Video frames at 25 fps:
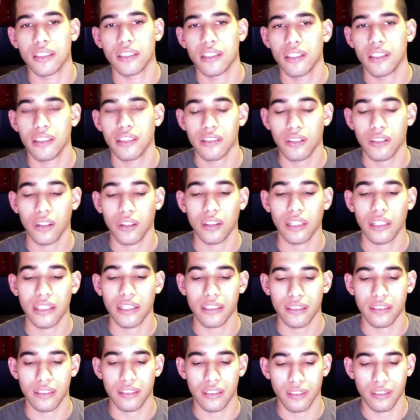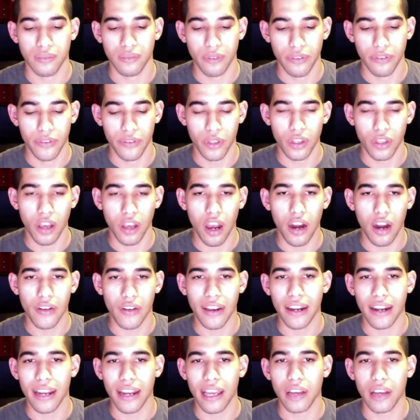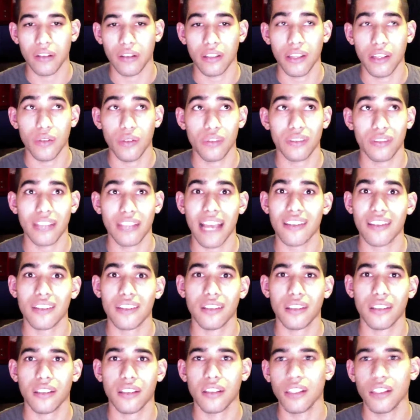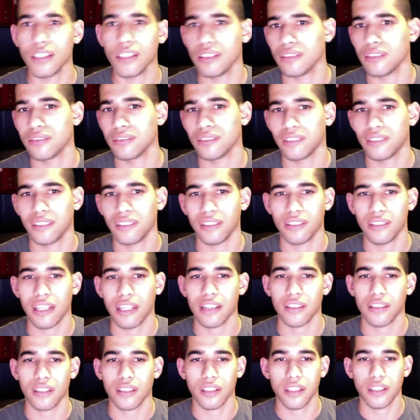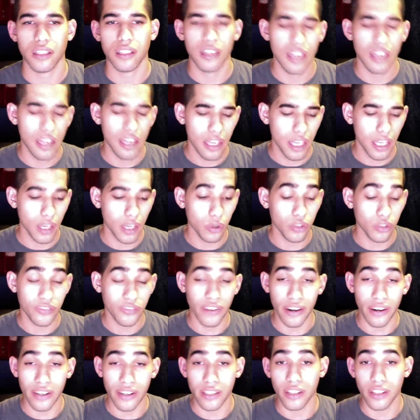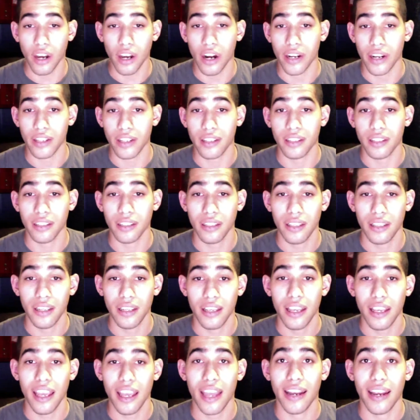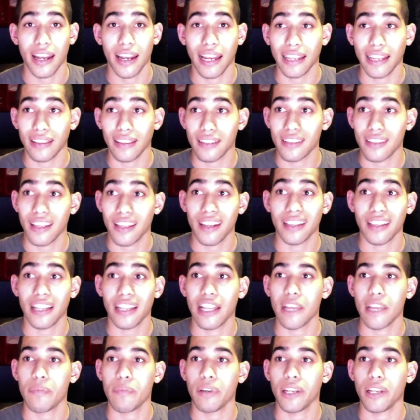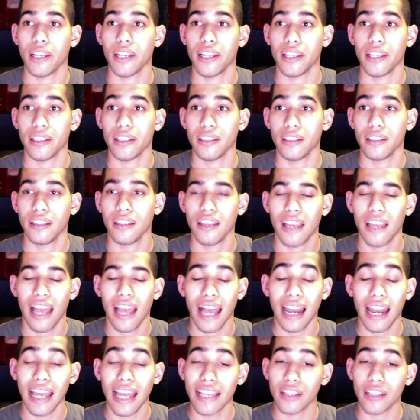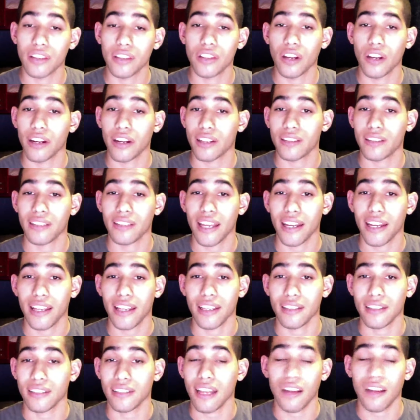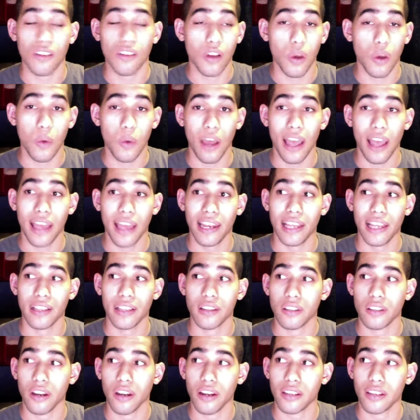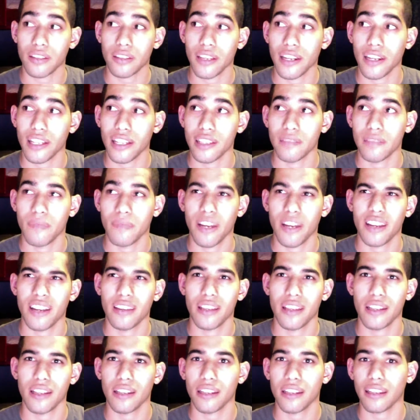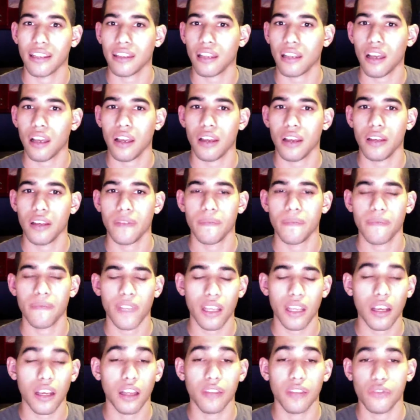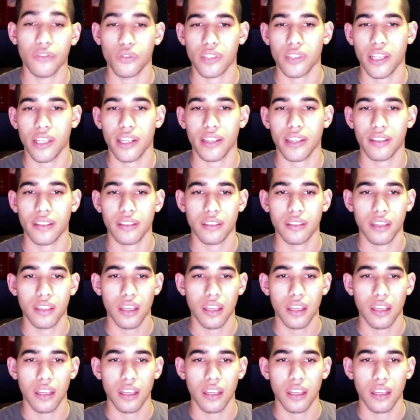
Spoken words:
So let's review the art right now. It was actually good. It was actually good. It was very dark, and I like the setting that they put it in. I like dark settings. I don't know why. I like dark settings better than colorful settings.